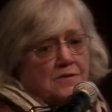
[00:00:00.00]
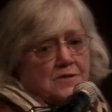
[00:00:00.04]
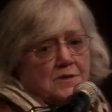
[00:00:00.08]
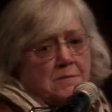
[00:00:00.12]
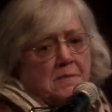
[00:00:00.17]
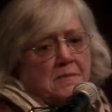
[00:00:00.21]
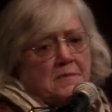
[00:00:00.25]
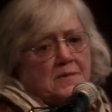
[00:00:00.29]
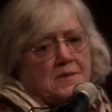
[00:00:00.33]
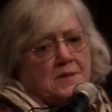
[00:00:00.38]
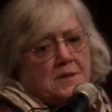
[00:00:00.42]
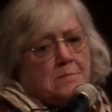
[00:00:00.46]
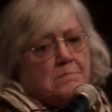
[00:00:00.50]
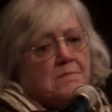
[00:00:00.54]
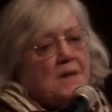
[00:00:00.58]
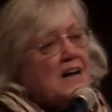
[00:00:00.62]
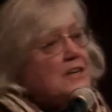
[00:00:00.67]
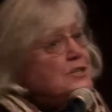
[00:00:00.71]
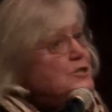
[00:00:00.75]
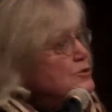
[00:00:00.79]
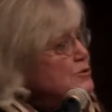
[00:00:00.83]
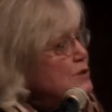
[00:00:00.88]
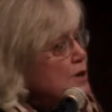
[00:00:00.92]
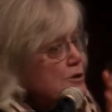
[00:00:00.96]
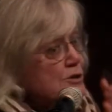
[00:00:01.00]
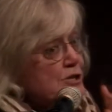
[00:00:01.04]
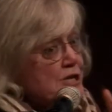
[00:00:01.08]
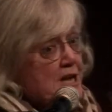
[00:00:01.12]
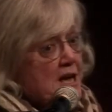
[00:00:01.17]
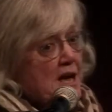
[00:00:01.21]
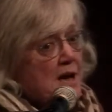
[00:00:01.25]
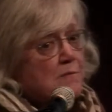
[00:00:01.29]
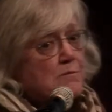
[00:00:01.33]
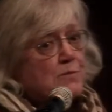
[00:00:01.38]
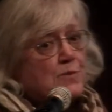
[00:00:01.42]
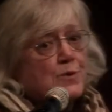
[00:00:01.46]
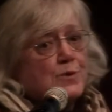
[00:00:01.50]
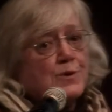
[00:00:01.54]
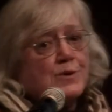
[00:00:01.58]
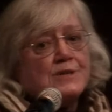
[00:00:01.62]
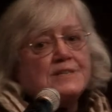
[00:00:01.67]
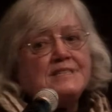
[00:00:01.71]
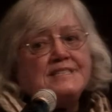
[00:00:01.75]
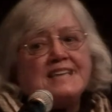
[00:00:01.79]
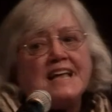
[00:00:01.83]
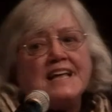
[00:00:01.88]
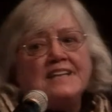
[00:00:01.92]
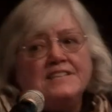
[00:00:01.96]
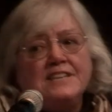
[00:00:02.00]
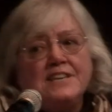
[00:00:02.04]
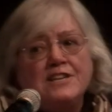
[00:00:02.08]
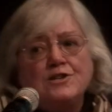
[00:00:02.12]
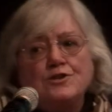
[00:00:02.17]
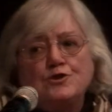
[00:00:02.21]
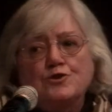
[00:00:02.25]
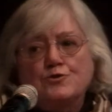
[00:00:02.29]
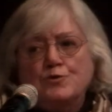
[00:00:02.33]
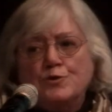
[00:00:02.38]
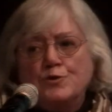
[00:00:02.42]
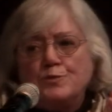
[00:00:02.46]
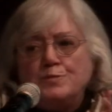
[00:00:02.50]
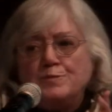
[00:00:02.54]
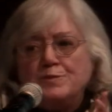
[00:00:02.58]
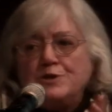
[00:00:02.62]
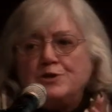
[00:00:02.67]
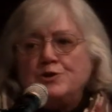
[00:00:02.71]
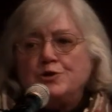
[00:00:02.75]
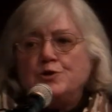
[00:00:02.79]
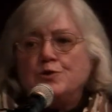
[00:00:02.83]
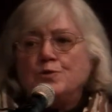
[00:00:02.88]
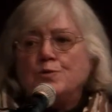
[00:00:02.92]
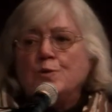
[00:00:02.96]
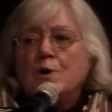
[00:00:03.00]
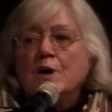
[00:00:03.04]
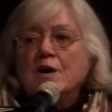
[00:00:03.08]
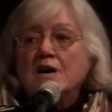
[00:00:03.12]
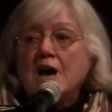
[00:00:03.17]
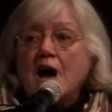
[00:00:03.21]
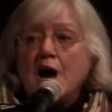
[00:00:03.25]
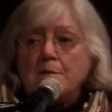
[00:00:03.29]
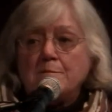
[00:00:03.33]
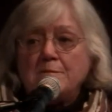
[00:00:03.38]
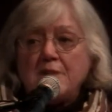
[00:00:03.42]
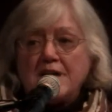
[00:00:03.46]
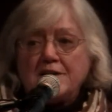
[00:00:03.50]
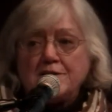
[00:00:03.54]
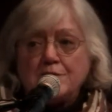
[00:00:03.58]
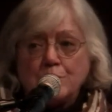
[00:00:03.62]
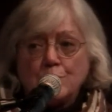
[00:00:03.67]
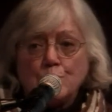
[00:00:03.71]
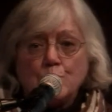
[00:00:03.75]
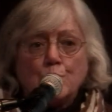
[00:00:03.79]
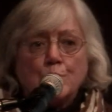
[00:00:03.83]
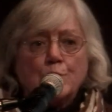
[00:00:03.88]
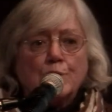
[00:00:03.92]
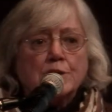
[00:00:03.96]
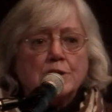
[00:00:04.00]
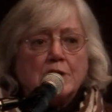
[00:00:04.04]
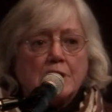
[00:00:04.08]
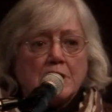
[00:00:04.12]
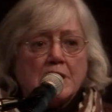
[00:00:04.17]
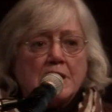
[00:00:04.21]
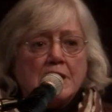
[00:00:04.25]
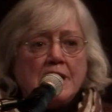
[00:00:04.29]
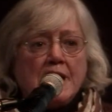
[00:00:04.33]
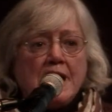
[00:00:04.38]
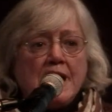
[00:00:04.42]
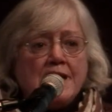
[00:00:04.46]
the, the Manjughosha emperor sending troops to combat the Gurkha.